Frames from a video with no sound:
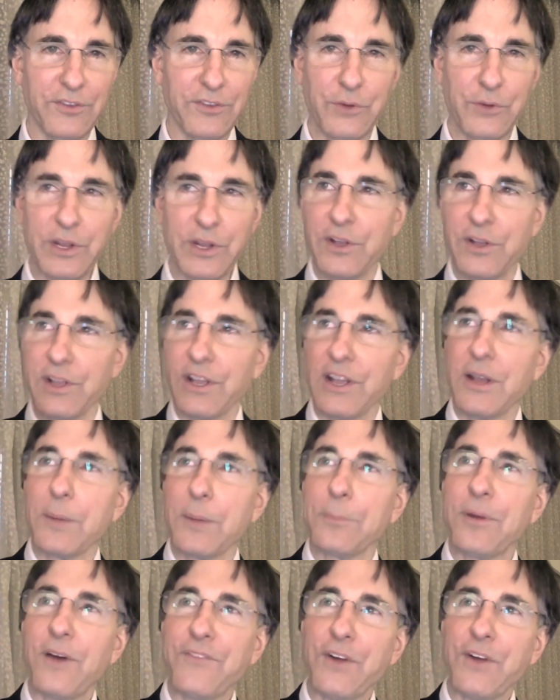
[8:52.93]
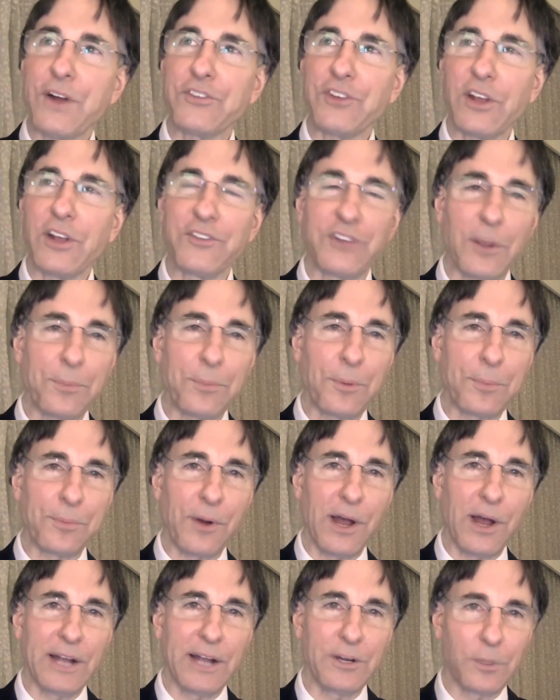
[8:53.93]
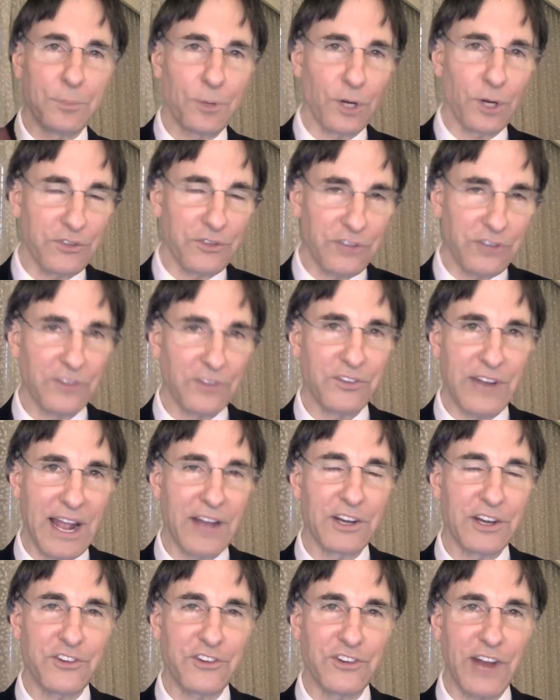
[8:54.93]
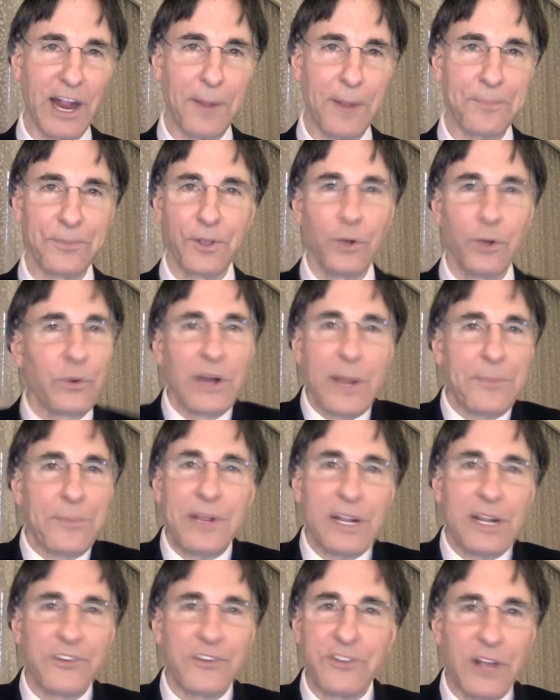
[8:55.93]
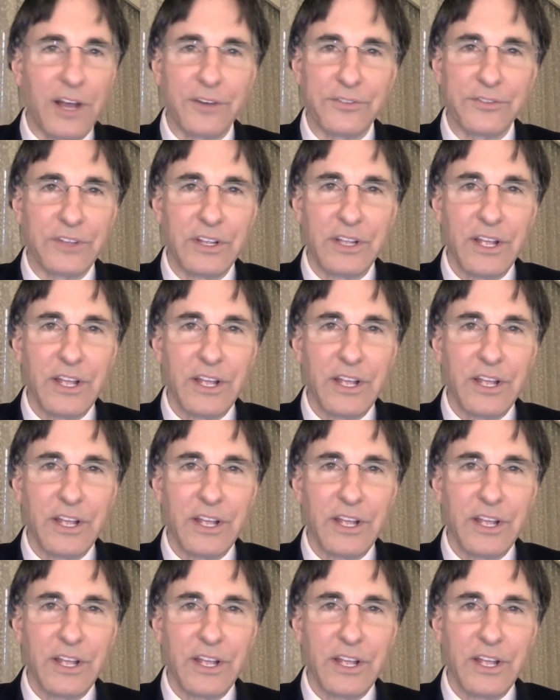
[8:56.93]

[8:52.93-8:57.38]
If we puff ourselves up with pride or put ourselves down in shame, we're not being ourselves.